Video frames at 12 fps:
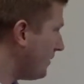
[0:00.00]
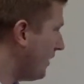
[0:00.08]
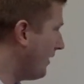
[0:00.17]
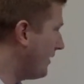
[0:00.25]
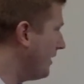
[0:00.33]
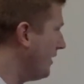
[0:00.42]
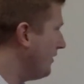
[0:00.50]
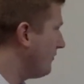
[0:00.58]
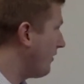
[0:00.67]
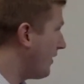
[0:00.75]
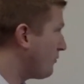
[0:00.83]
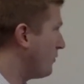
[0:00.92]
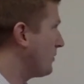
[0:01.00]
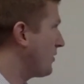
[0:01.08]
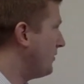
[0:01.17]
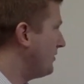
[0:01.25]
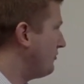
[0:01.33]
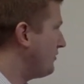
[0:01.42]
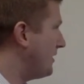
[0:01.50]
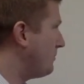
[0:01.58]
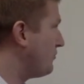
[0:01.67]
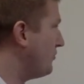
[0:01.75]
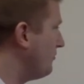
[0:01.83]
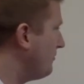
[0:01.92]
All right, so that's what we're going to try to
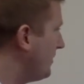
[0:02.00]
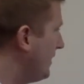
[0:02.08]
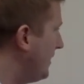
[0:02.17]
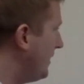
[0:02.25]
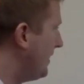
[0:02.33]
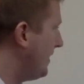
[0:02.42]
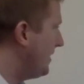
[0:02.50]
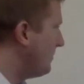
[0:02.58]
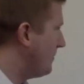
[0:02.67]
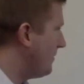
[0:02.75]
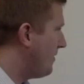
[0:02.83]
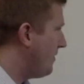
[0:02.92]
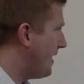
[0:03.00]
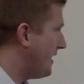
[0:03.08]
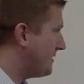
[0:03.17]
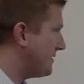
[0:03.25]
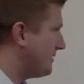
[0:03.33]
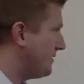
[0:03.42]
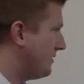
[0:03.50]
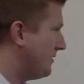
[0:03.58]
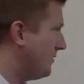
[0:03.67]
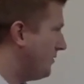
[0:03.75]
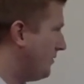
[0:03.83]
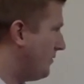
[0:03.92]
prove, that
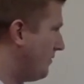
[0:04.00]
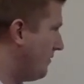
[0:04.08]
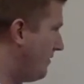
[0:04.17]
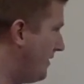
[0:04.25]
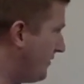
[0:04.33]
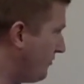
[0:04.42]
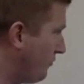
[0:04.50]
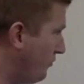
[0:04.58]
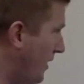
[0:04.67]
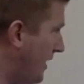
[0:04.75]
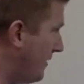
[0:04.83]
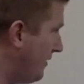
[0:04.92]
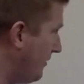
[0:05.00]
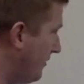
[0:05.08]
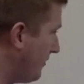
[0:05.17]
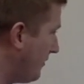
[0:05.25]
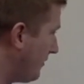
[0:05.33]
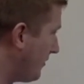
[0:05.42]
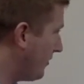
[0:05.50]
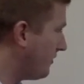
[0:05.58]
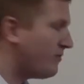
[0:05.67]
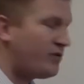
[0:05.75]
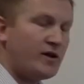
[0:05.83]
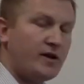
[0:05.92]
this red
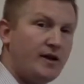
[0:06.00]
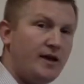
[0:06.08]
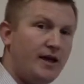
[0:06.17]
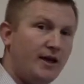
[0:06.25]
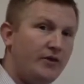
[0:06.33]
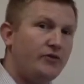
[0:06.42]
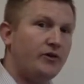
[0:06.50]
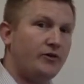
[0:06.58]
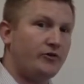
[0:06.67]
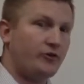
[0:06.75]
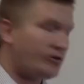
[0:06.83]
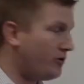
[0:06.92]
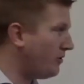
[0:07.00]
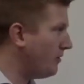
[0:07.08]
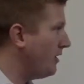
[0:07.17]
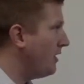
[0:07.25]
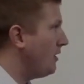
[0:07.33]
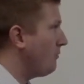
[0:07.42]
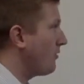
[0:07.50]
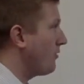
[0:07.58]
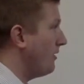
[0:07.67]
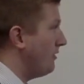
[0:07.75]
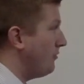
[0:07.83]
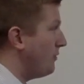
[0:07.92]
curve is a circle. We're
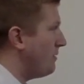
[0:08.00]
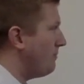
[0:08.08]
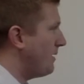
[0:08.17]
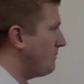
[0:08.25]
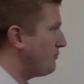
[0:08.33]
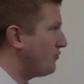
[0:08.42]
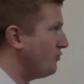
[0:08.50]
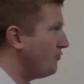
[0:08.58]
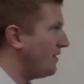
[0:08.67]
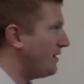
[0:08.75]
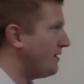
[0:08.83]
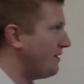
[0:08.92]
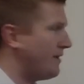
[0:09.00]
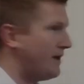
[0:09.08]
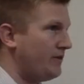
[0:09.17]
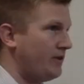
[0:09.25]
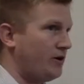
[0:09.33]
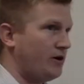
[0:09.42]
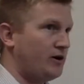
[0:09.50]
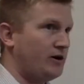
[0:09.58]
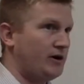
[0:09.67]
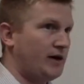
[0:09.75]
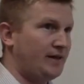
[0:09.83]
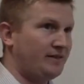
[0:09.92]
going to do it by proving that there
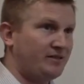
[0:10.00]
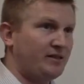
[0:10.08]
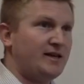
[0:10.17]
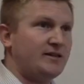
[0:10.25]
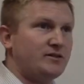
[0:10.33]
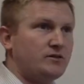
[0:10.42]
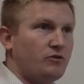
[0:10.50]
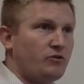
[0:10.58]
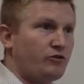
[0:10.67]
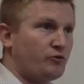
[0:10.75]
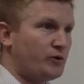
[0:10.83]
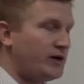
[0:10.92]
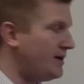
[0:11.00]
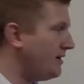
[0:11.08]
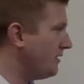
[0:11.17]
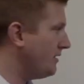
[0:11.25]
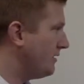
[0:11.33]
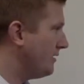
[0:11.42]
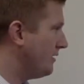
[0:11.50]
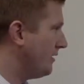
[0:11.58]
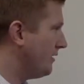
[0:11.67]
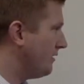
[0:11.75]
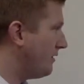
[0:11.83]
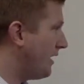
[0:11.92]
are at least 3
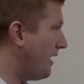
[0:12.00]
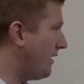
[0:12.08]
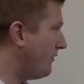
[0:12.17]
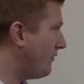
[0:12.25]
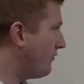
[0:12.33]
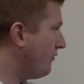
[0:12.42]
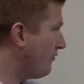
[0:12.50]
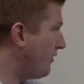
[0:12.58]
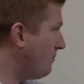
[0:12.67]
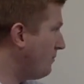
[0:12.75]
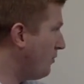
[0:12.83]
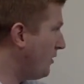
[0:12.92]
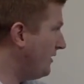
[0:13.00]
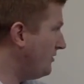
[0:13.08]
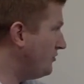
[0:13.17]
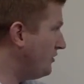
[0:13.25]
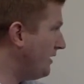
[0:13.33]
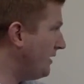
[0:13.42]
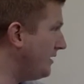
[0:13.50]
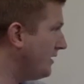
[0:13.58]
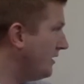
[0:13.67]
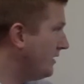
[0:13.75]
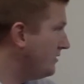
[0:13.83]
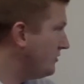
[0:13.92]
lines from point G
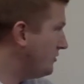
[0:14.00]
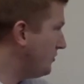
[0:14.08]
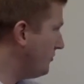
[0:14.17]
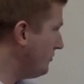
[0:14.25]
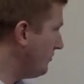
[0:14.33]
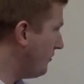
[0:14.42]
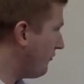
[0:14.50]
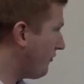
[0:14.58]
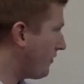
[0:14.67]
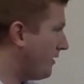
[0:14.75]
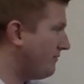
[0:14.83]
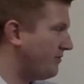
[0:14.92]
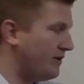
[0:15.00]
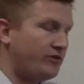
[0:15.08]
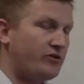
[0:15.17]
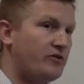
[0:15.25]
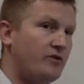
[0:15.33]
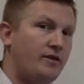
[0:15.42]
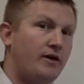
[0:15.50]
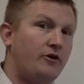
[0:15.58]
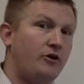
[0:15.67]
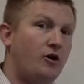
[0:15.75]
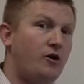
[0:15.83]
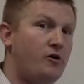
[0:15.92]
to the circumference that
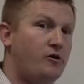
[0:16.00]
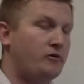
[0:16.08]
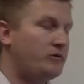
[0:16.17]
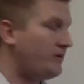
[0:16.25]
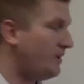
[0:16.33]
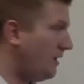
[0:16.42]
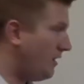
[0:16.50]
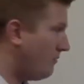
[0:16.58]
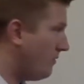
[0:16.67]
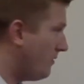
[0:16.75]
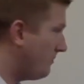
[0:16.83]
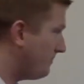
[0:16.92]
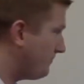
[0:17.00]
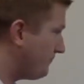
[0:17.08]
are all equal.